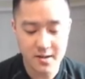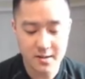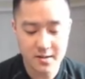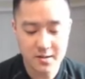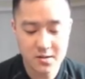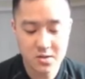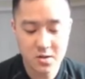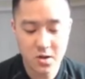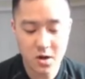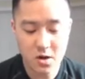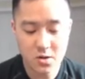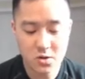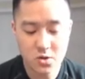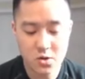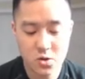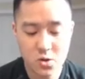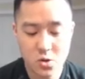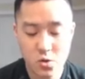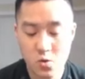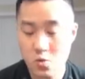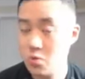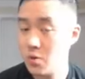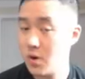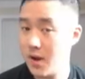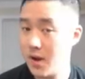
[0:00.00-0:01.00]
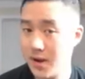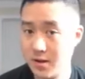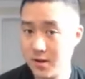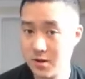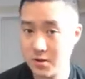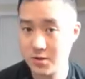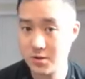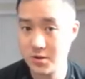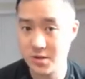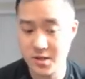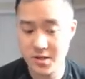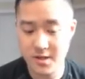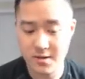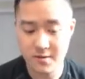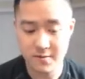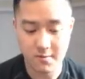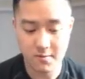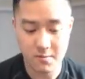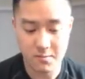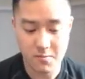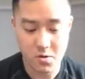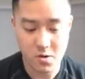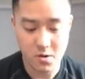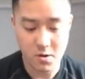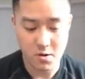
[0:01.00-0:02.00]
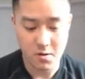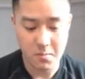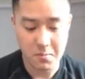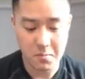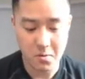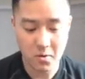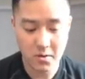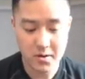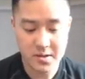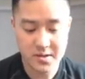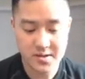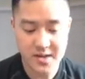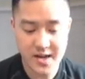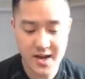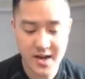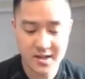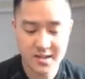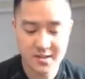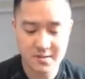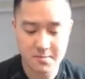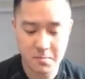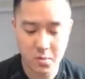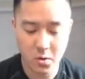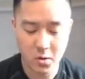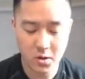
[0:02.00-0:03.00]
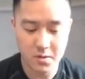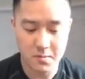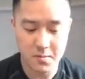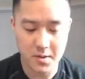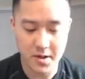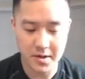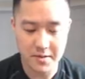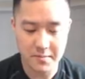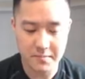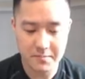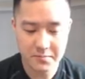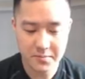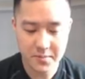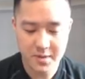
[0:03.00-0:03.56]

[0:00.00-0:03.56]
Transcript: Discard two energy from your opponent's active Pokemon.